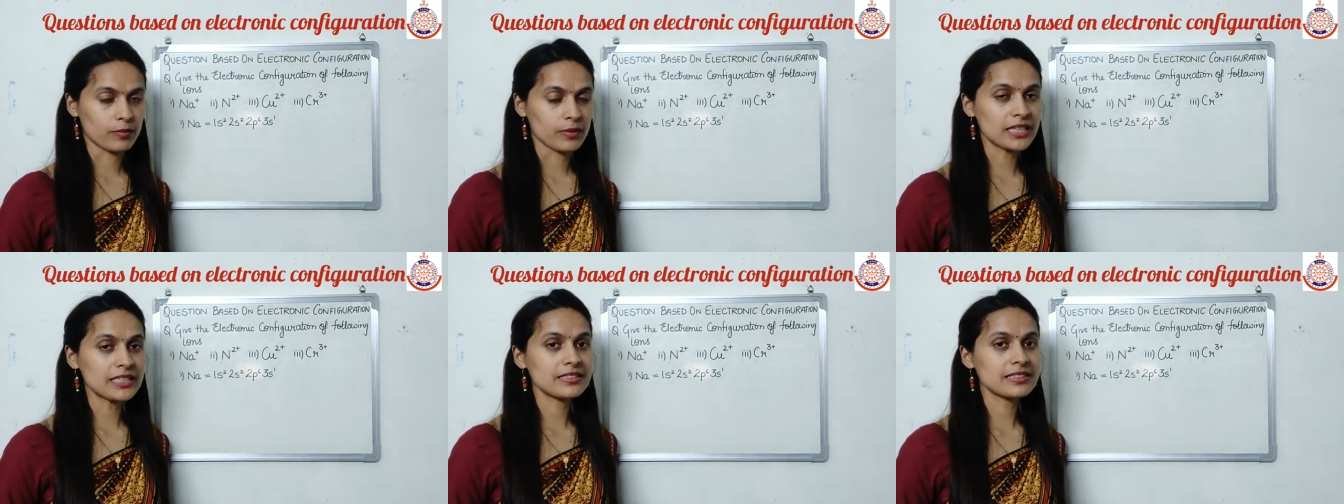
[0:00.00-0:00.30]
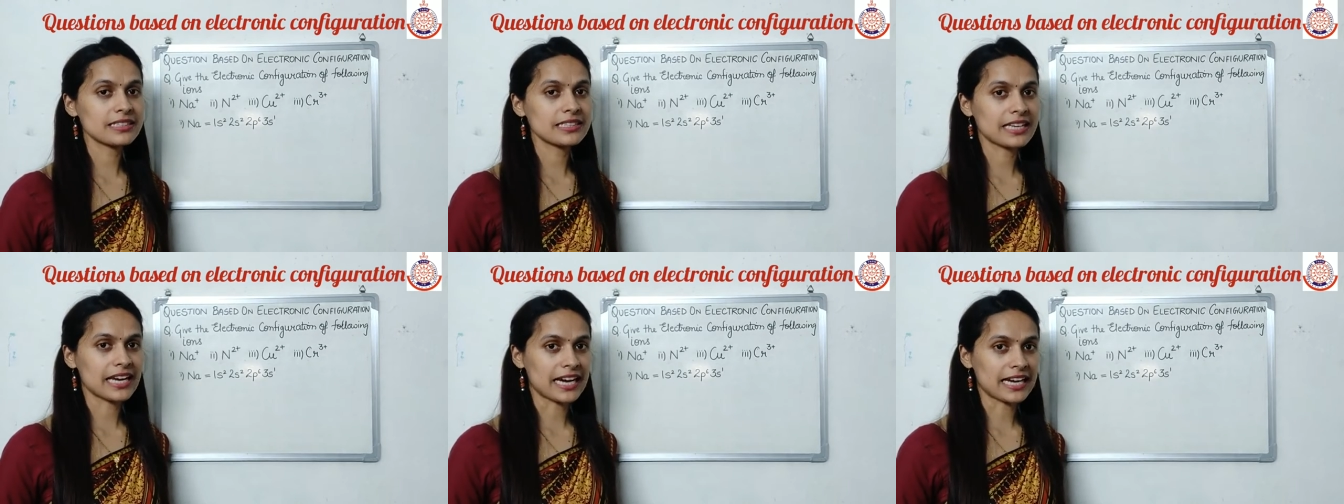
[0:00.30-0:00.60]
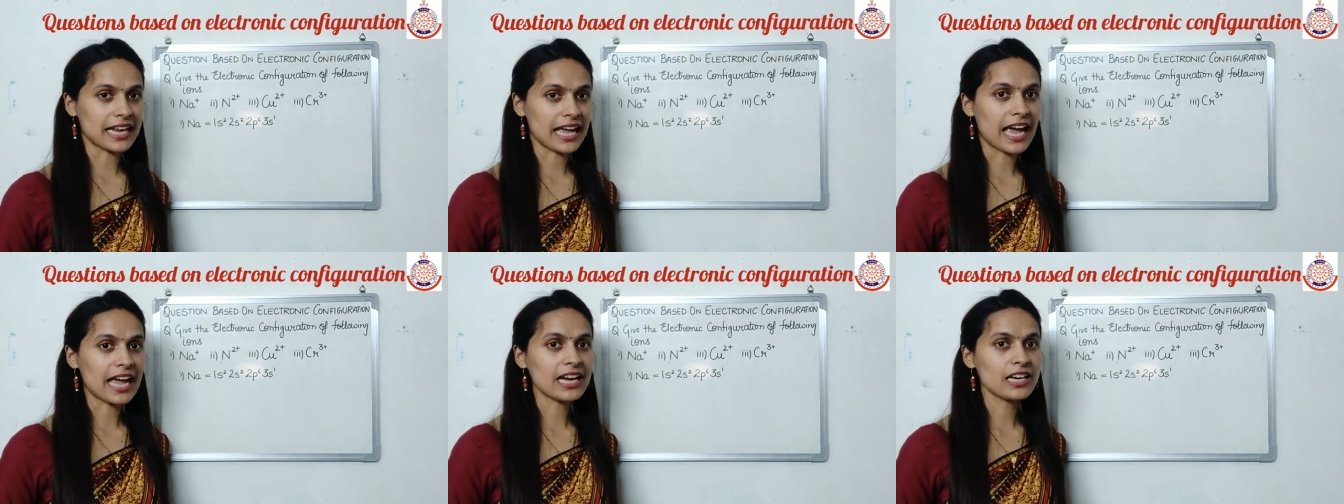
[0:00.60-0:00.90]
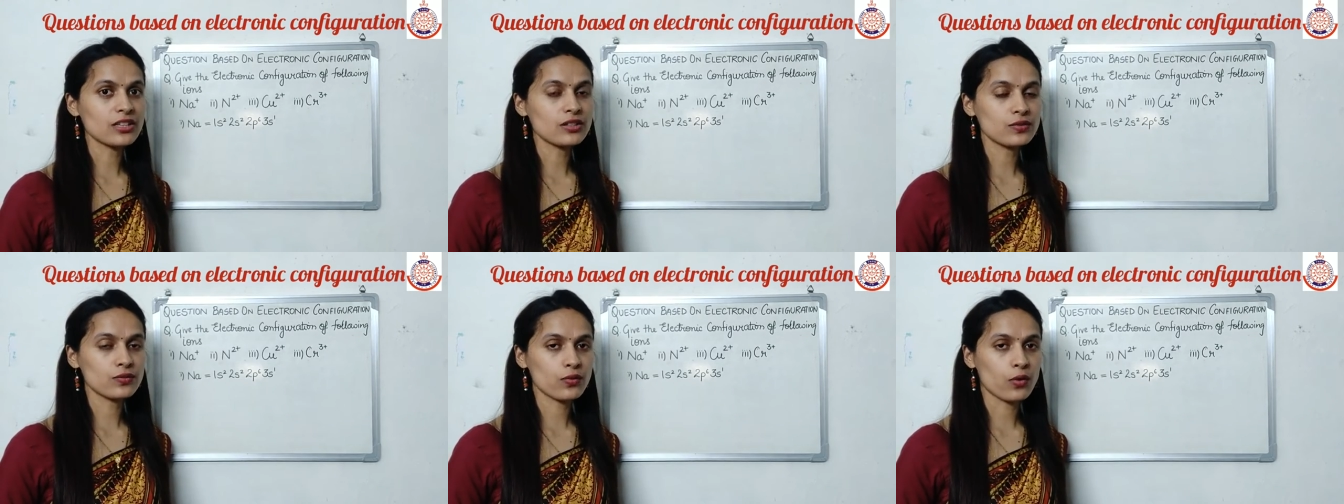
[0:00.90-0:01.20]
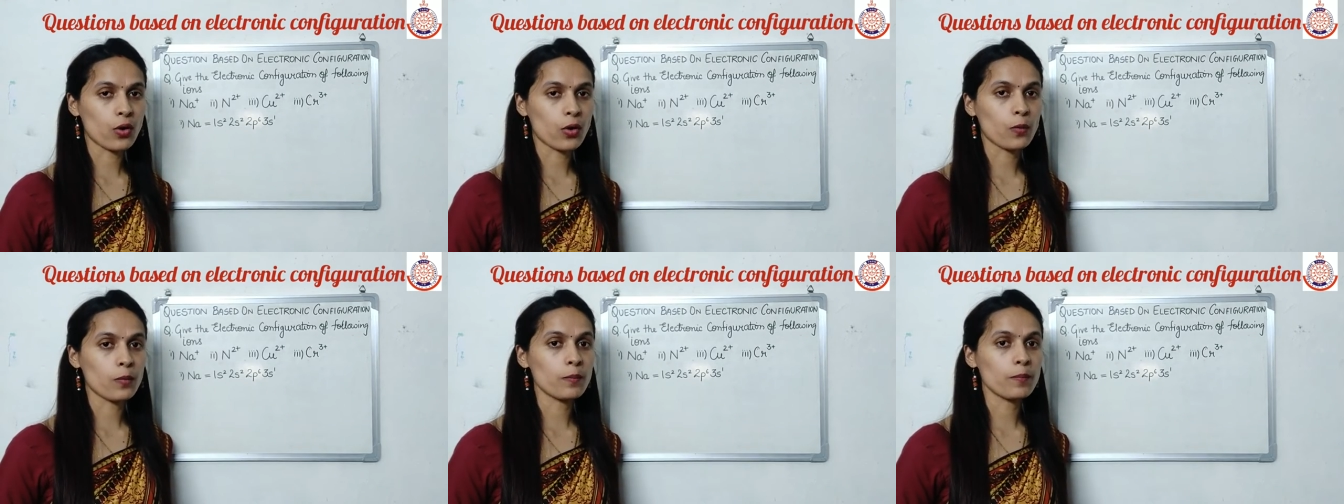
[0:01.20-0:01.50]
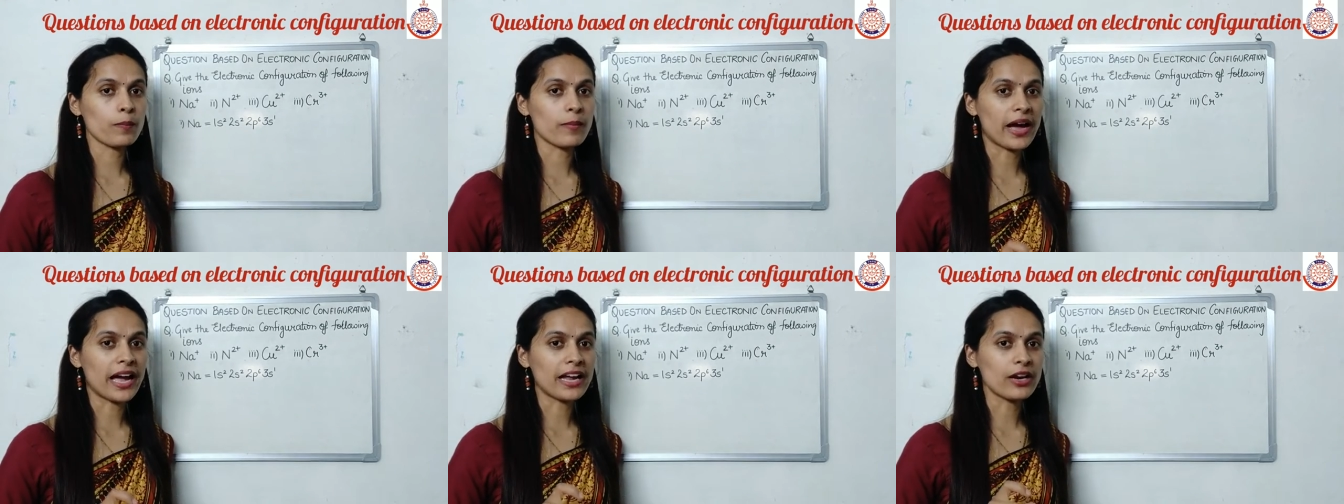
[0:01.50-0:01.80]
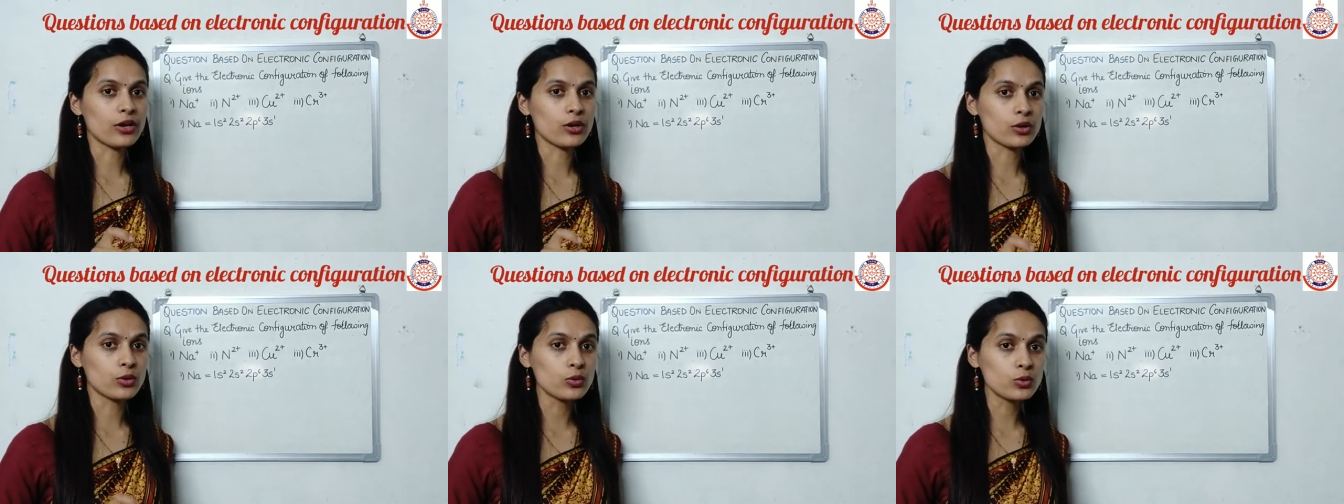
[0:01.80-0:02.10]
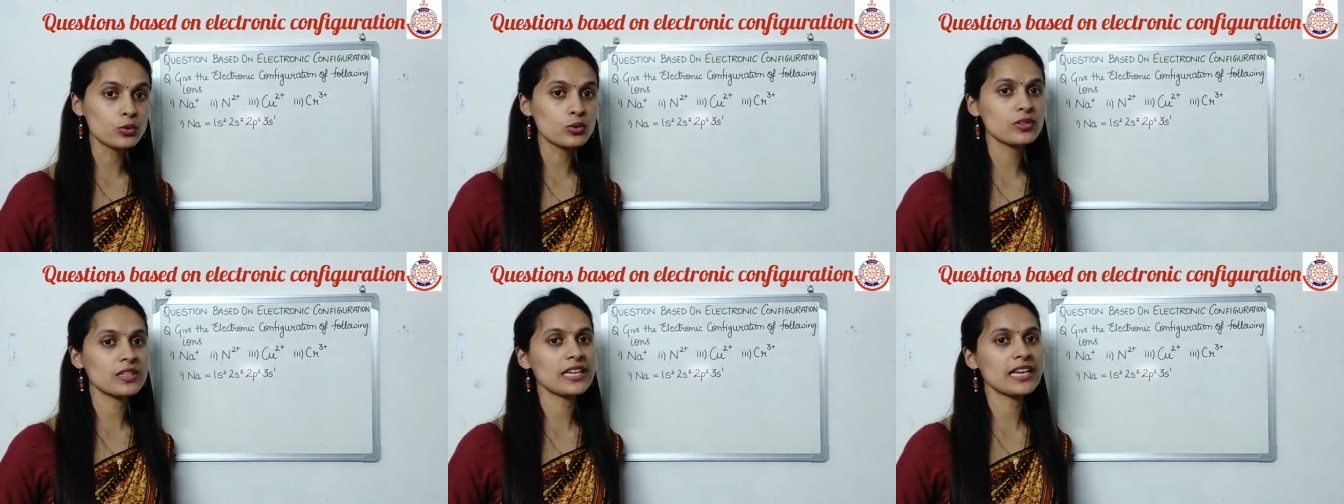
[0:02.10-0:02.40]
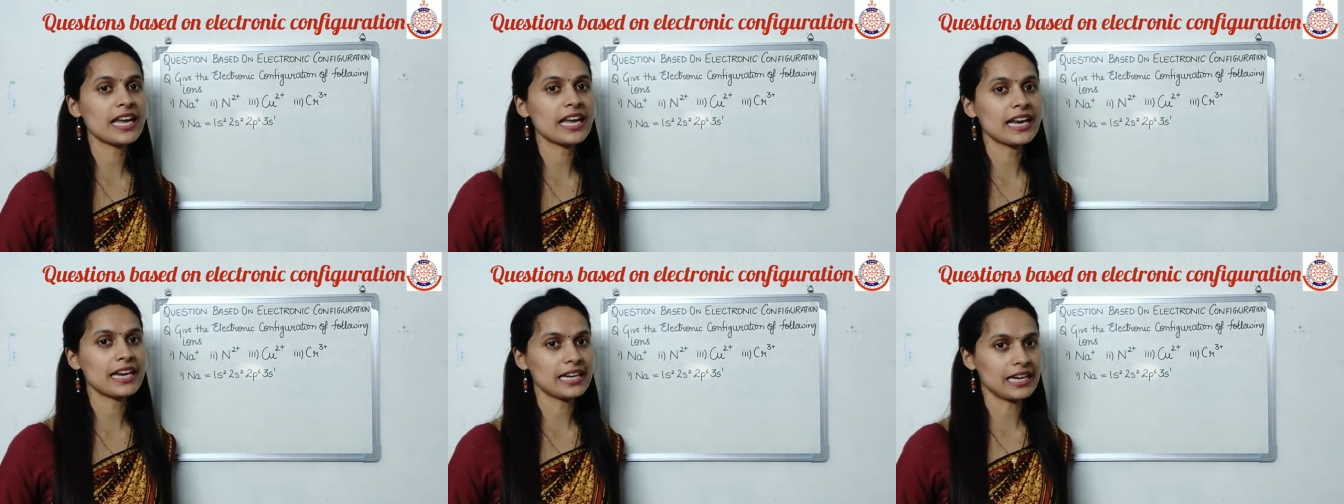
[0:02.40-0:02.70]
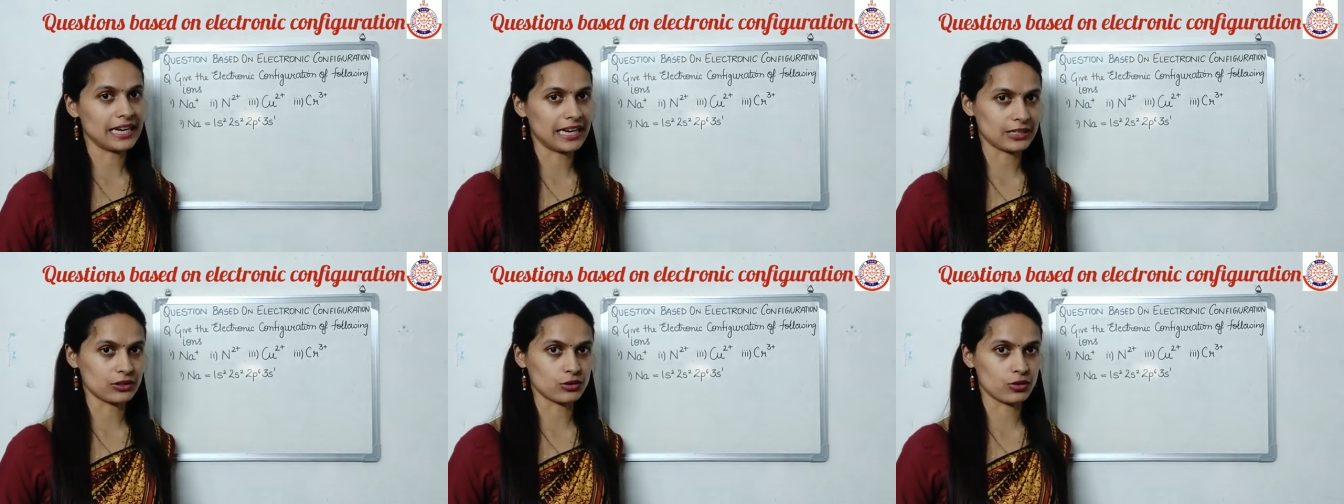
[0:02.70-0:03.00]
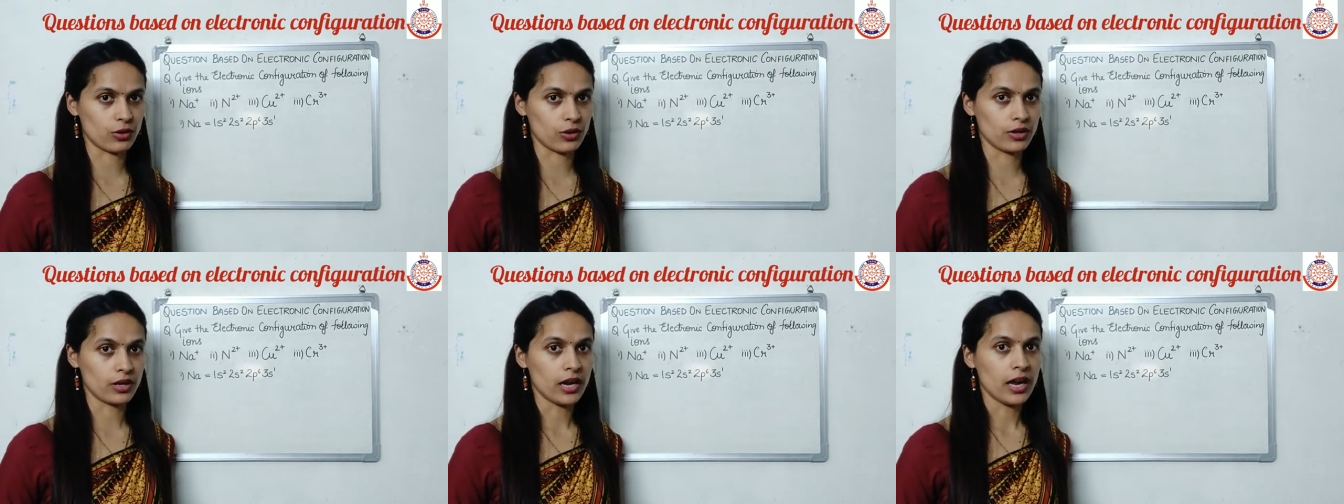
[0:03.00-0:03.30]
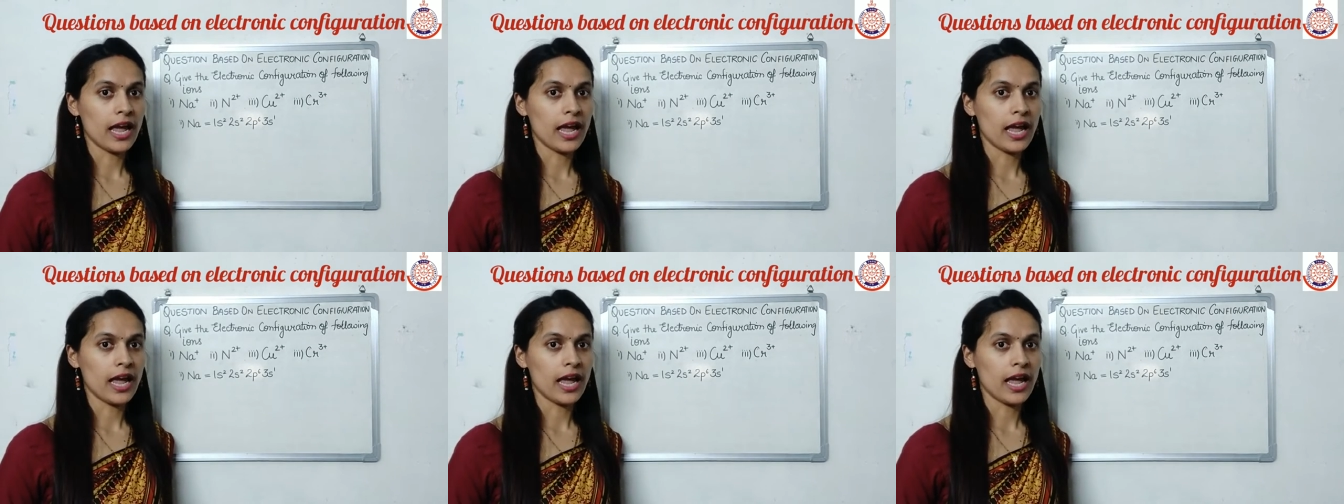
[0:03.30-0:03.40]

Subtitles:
Means cation is formed by losing an electron,